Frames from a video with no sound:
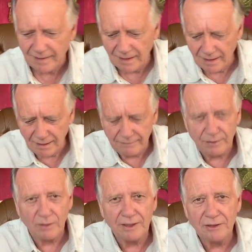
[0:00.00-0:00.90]
Uh, if
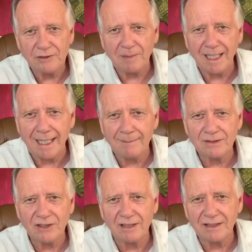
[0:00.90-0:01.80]
you want to use my
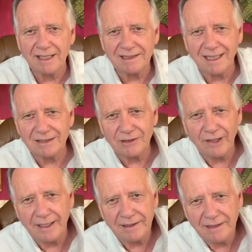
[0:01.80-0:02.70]
Amazon link, that's
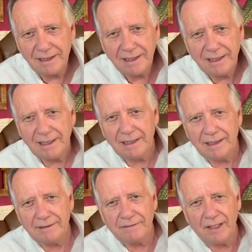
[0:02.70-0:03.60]
great.
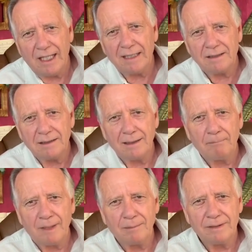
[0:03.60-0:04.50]
If not, I'm
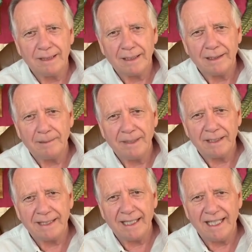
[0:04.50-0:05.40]
probably not going to make
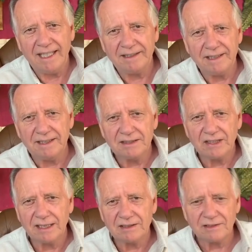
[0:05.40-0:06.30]
that 18
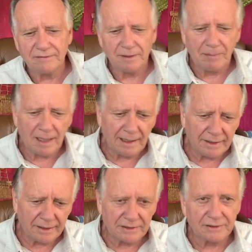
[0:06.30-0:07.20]
cents if you buy a
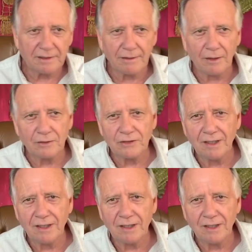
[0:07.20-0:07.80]
dozen of those.